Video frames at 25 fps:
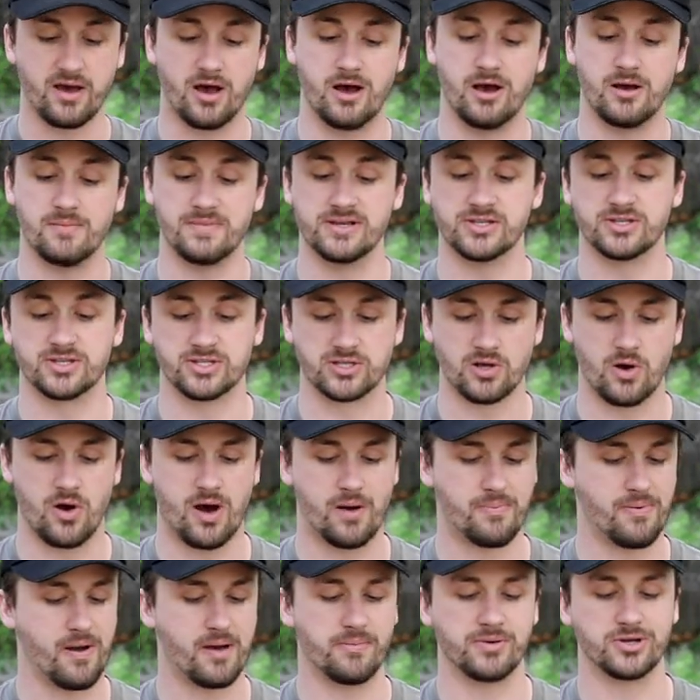And so
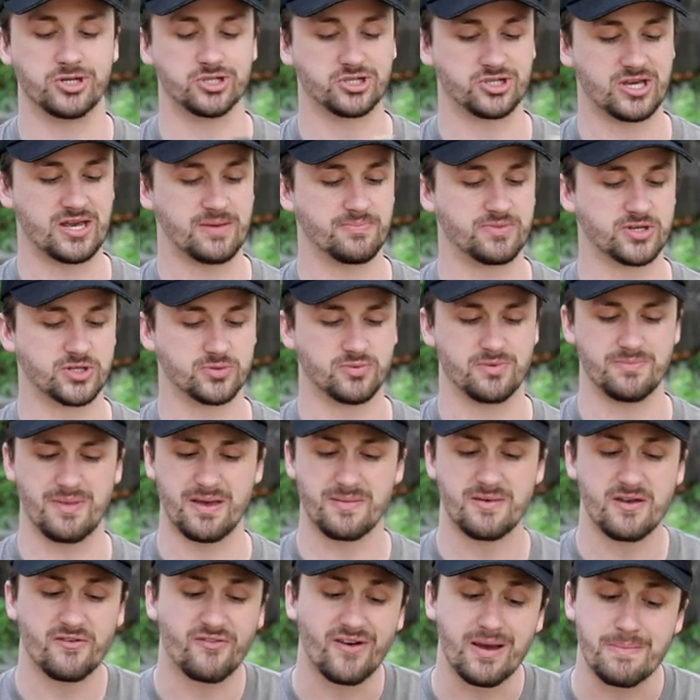I'll probably just keep this one.
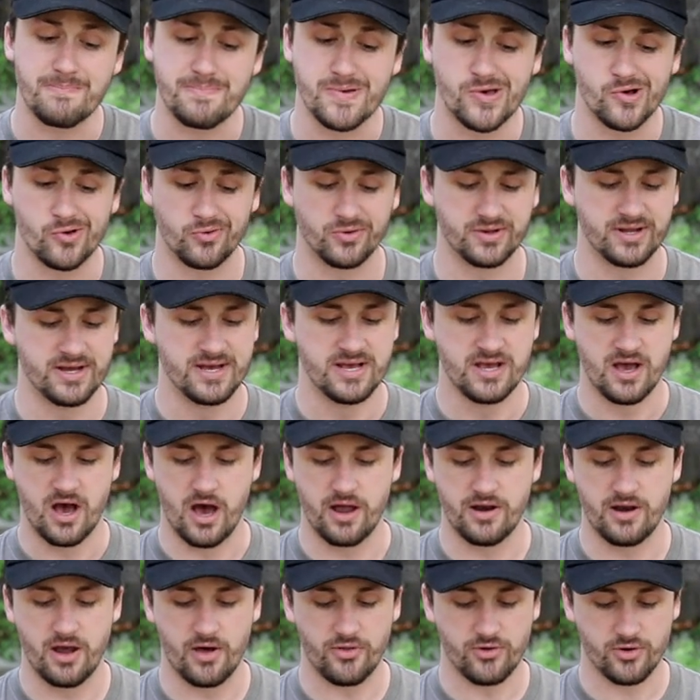Maybe if I build
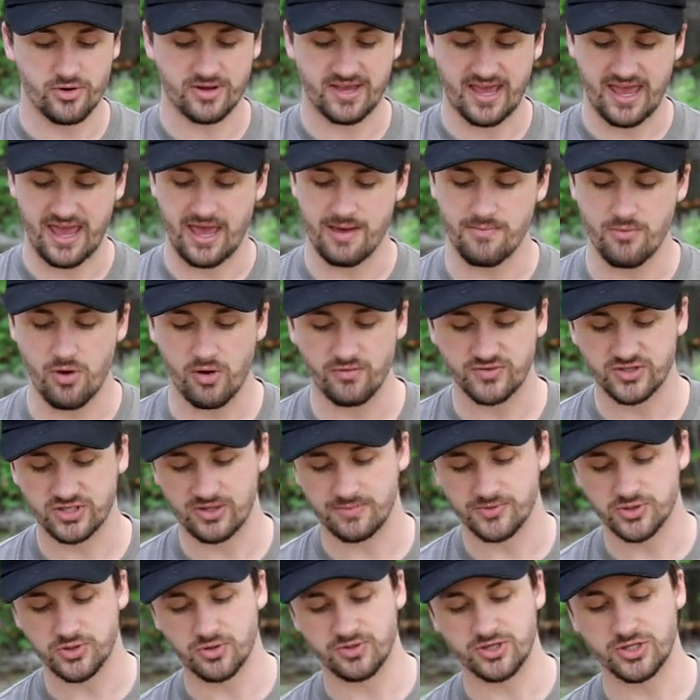another camo of
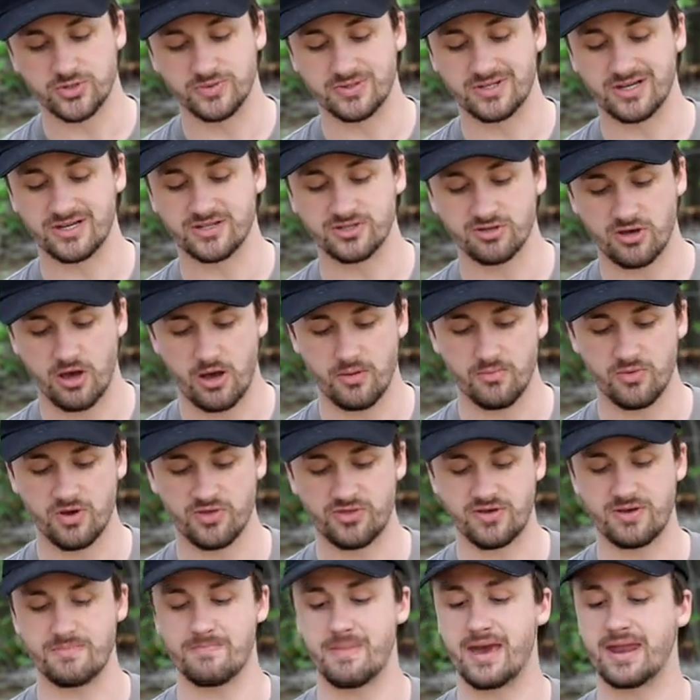some sort. This one does come
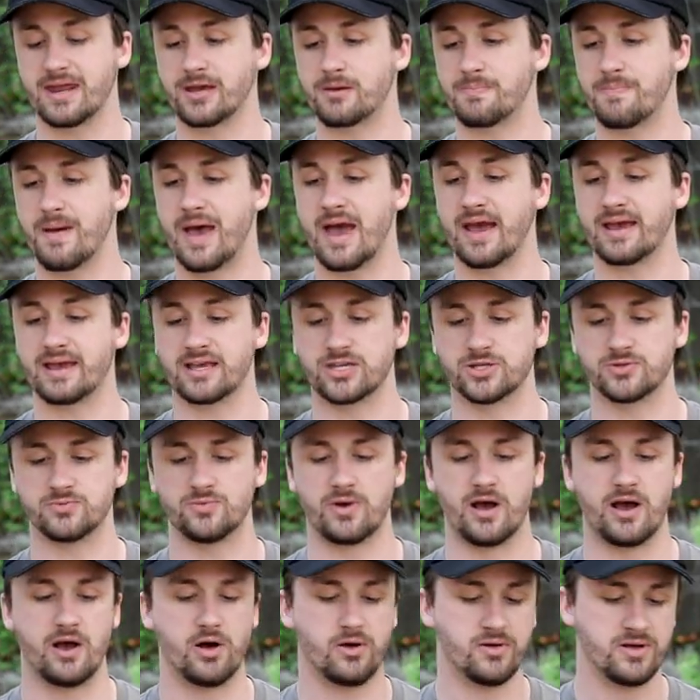with the medic bag as
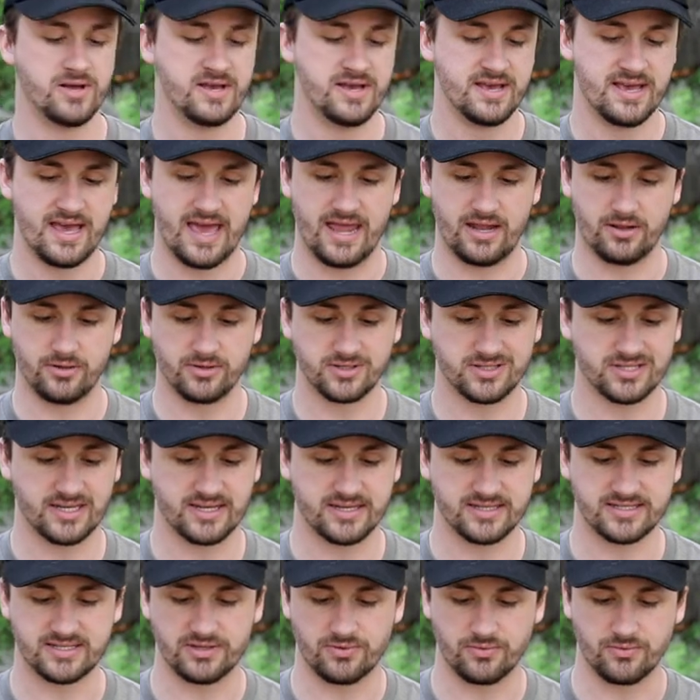well, and it looks
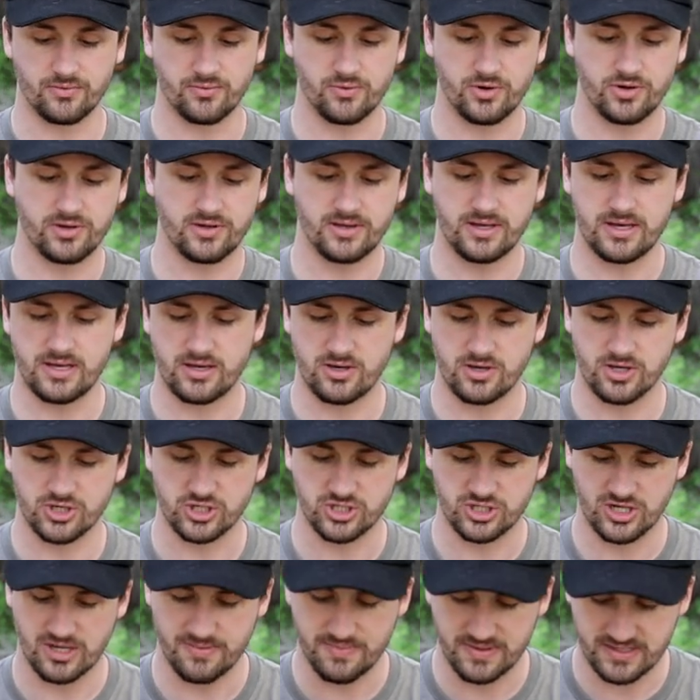like it's in really good
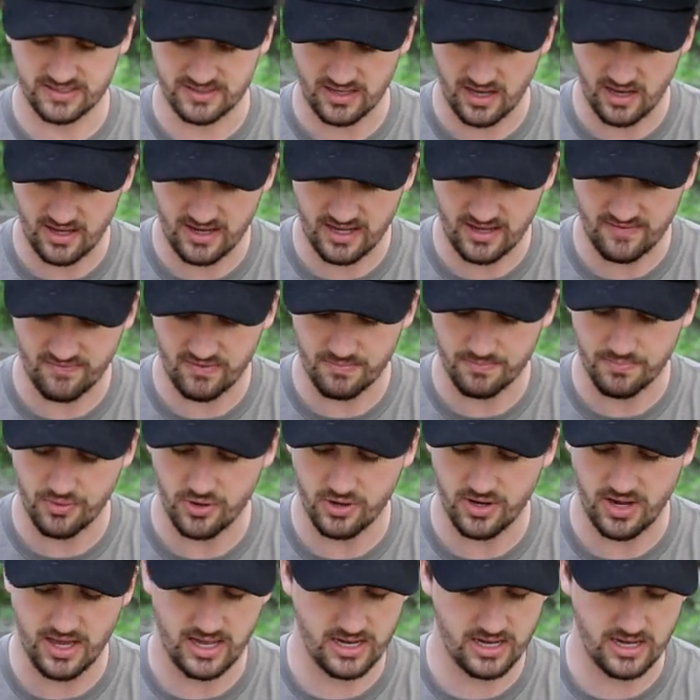shape. He's not even
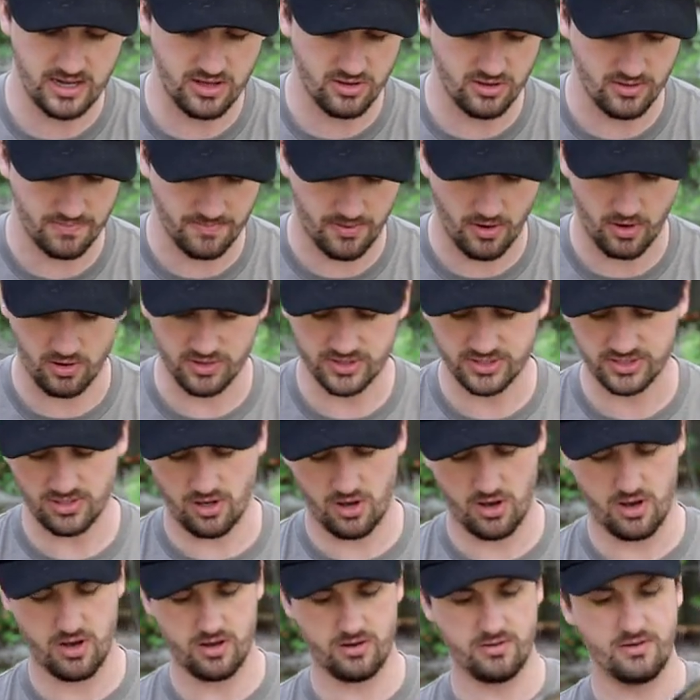put any of the parts
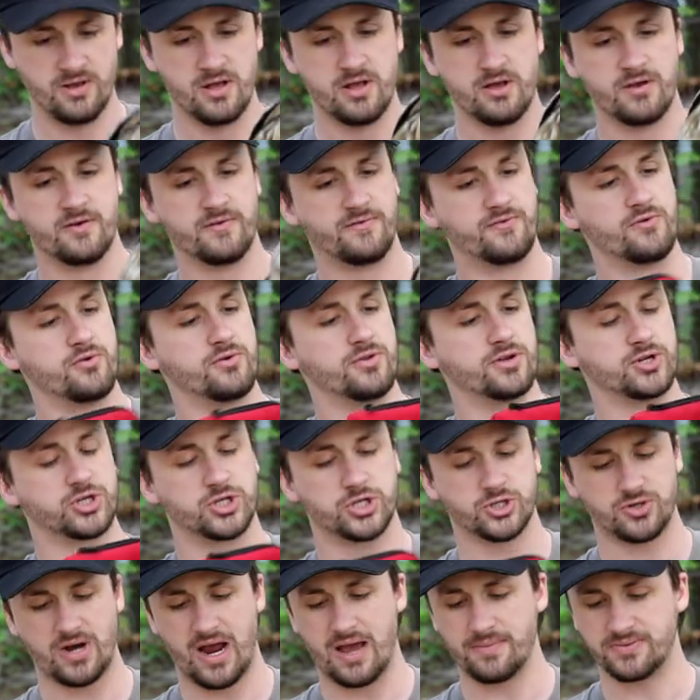on for the
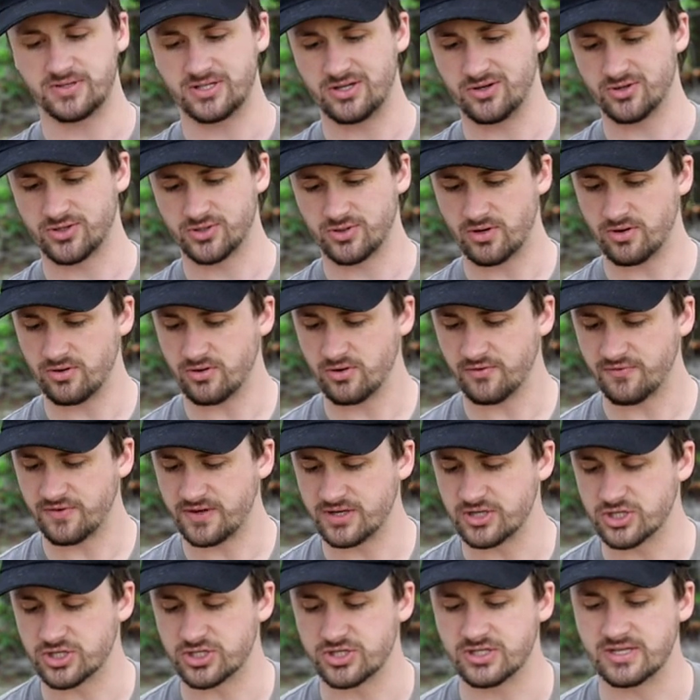straps here, so I don't know if
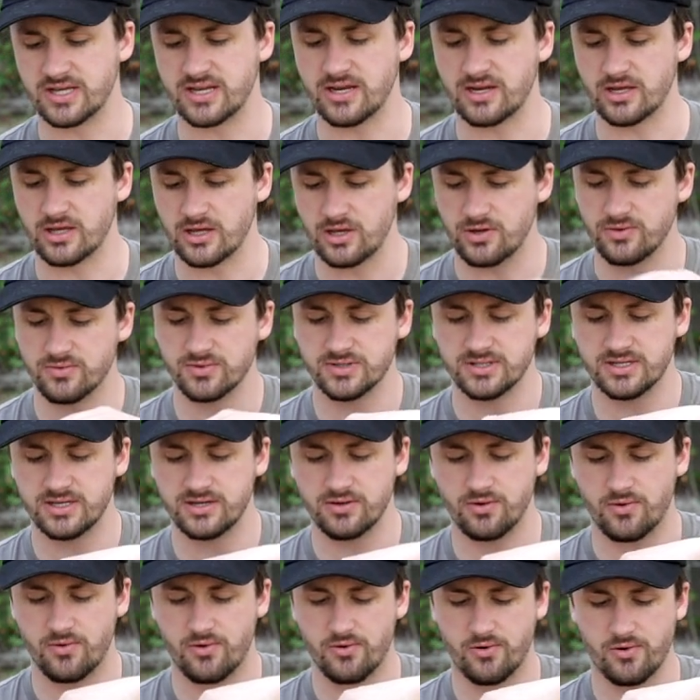he just didn't use
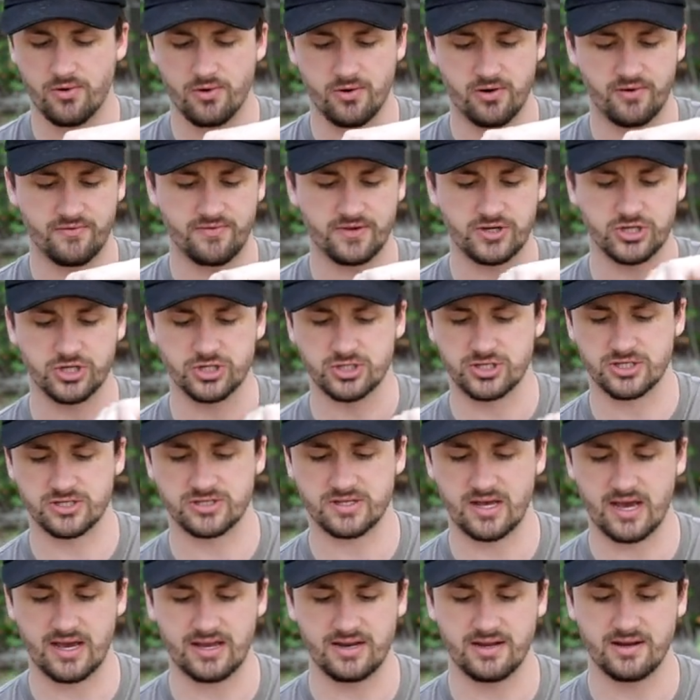it or if he just
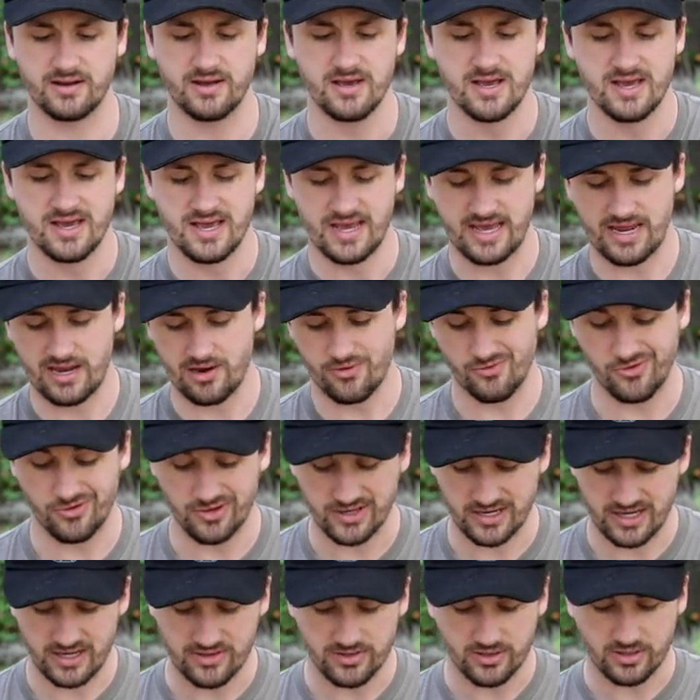decided he didn't
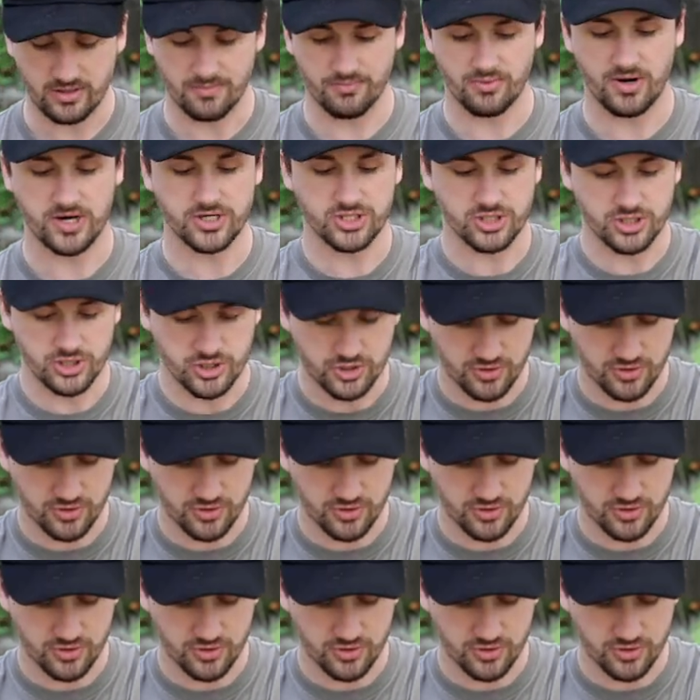really need the compression